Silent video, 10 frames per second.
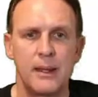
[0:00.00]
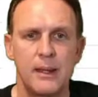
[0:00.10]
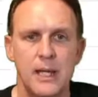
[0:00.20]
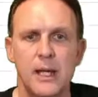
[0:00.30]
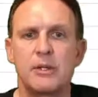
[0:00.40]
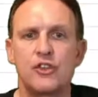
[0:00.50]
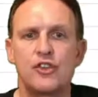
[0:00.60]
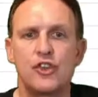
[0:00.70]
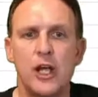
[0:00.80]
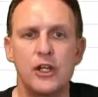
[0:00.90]
I'm going to
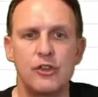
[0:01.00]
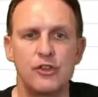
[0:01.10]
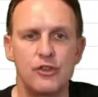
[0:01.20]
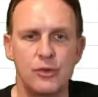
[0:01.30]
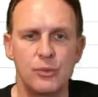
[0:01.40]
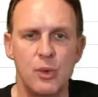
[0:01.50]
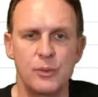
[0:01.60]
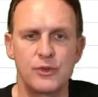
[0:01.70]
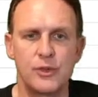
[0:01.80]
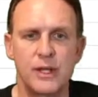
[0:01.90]
change what
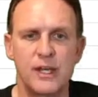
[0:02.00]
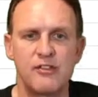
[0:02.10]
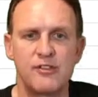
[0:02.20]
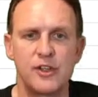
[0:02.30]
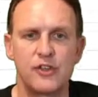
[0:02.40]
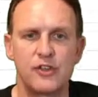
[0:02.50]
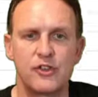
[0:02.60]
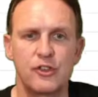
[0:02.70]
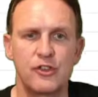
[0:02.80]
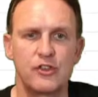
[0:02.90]
was in that
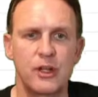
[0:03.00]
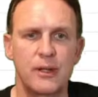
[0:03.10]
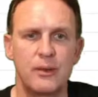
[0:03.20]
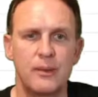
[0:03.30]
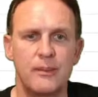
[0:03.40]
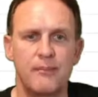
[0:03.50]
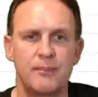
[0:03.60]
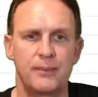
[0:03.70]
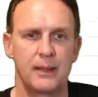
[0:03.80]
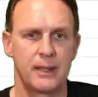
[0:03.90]
first cell.
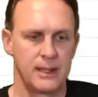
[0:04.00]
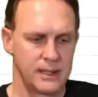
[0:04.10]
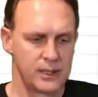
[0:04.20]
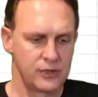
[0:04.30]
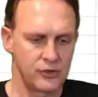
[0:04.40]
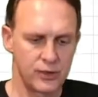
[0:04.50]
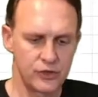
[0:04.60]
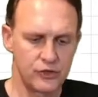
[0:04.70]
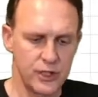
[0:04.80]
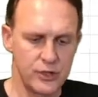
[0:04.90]
So I'm going to
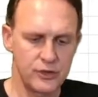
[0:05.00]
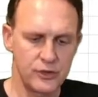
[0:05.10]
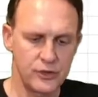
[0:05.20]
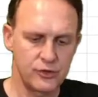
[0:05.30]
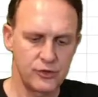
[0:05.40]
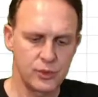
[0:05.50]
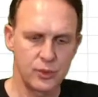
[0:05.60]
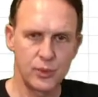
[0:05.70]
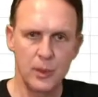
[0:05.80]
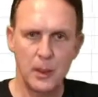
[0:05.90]
change this to
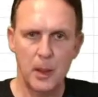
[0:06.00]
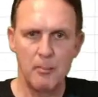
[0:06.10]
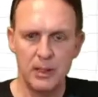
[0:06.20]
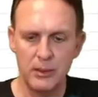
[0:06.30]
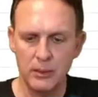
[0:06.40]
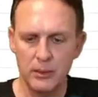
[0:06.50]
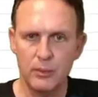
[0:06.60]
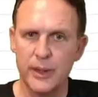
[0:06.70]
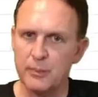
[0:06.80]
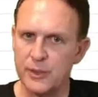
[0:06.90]
Bill.
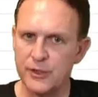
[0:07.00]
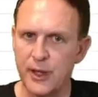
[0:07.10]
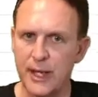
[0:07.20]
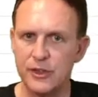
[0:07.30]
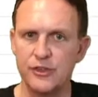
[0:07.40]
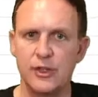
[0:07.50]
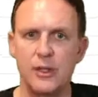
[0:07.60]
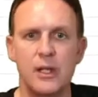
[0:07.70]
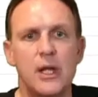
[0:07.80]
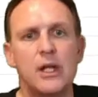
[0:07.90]
When I press enter,
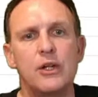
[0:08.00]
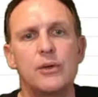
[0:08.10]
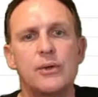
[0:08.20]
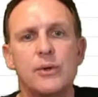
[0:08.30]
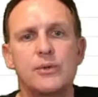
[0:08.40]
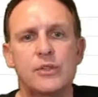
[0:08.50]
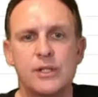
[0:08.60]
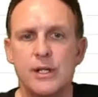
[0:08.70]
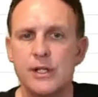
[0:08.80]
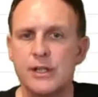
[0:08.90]
you'll notice
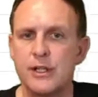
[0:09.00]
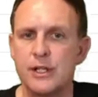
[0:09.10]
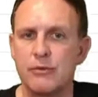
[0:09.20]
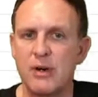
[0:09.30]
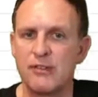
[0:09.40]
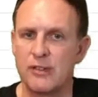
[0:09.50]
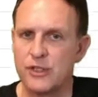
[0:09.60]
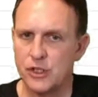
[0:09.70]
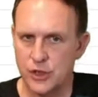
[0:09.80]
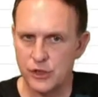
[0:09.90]
that the
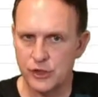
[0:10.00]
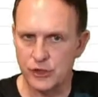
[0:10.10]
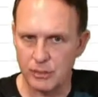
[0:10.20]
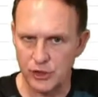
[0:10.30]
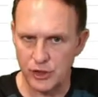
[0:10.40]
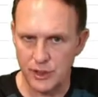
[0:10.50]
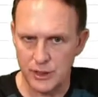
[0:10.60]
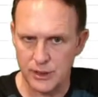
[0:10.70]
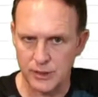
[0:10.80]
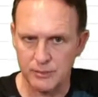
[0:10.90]
reference on the same sheet
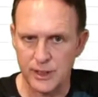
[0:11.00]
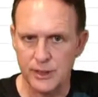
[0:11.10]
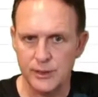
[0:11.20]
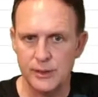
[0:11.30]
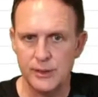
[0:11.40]
has updated.